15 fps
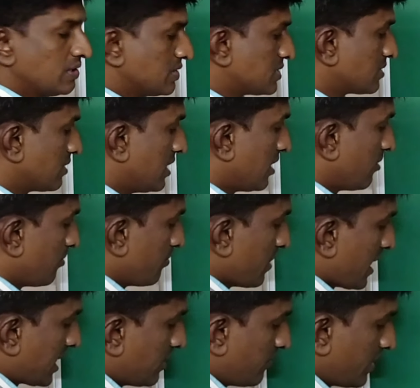So the
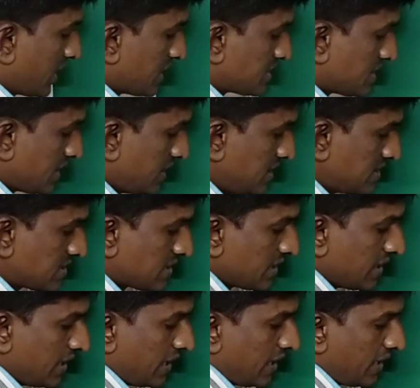magnification is
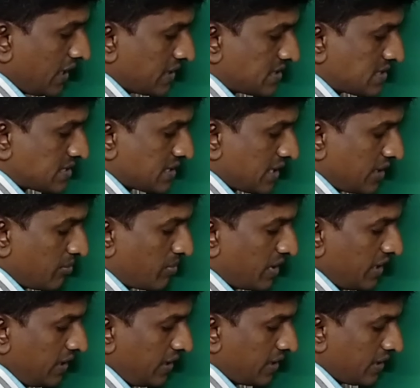HI
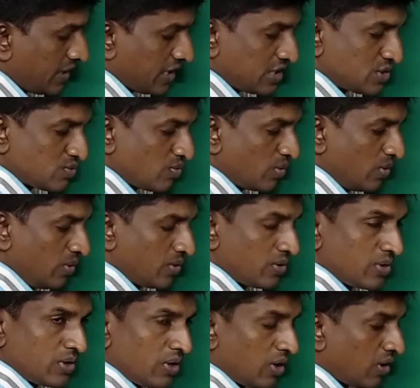by HO
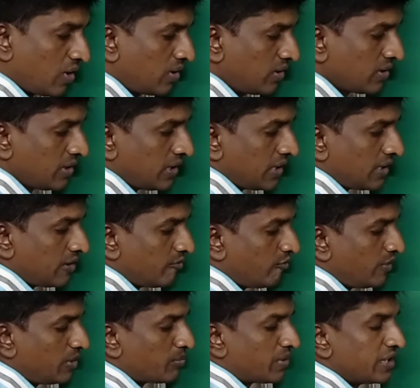or
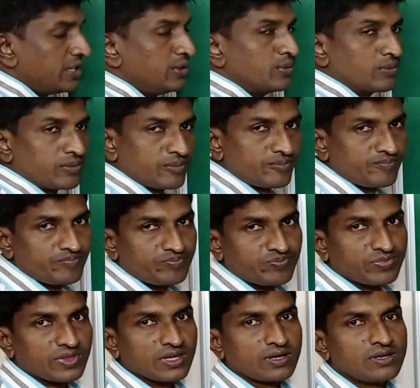V by U.
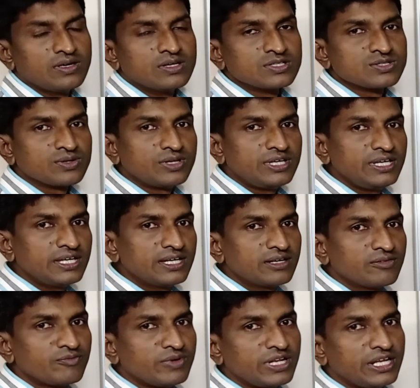So here
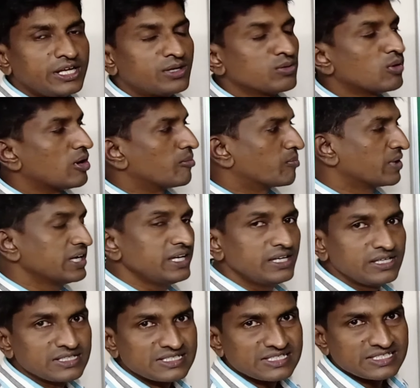we need to apply
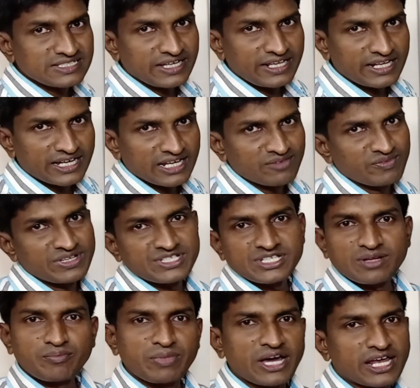sign
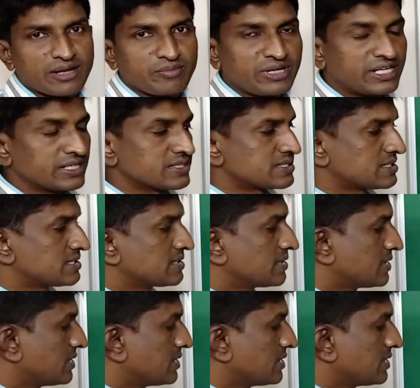convention parameters.